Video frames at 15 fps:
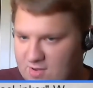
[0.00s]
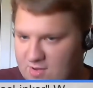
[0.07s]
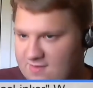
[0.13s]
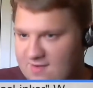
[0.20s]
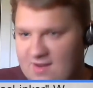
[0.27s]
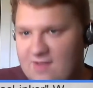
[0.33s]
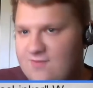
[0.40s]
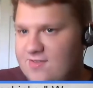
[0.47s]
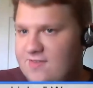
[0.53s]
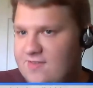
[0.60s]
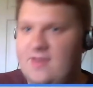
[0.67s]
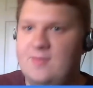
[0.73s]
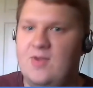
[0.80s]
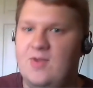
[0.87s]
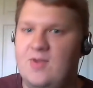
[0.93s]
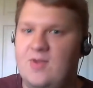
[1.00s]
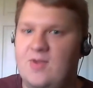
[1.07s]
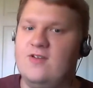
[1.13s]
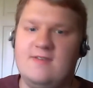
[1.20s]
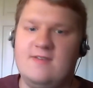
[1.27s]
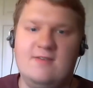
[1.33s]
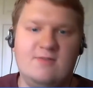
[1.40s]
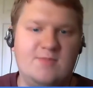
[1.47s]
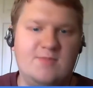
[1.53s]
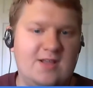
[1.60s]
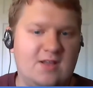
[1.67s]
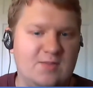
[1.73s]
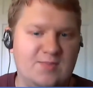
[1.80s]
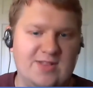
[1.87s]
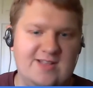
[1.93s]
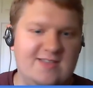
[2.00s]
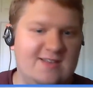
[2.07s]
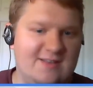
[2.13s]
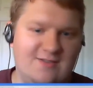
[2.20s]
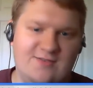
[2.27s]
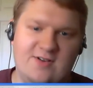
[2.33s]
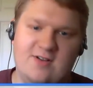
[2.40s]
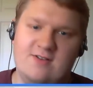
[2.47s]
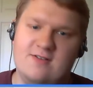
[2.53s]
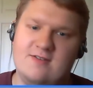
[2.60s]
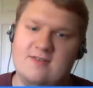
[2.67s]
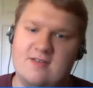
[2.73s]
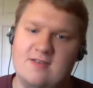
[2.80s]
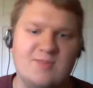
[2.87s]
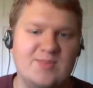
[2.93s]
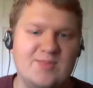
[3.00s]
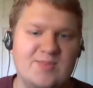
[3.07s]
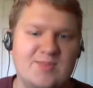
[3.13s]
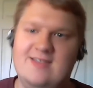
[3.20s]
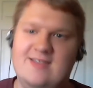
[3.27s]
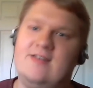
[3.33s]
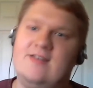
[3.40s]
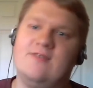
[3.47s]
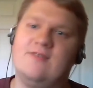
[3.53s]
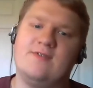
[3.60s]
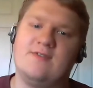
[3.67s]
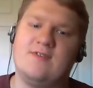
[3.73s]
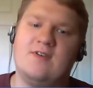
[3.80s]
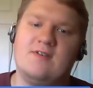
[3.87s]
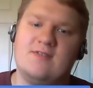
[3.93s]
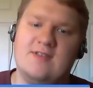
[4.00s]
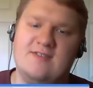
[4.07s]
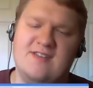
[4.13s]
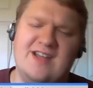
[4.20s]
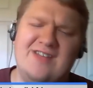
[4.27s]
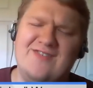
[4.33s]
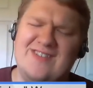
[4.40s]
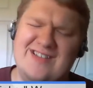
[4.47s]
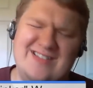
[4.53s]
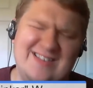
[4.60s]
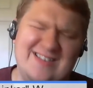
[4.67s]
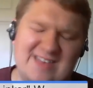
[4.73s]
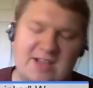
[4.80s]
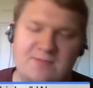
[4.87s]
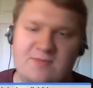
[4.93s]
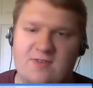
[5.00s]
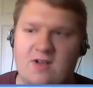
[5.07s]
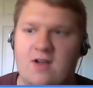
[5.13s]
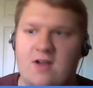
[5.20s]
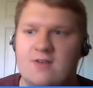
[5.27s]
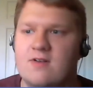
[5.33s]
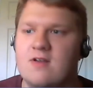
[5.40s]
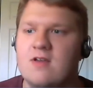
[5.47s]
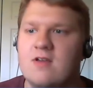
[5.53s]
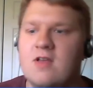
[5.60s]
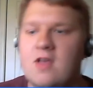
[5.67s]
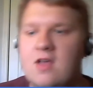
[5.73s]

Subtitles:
It's not even the same artist. It'll be a completely different artist, a completely different song that's not even in the same genre.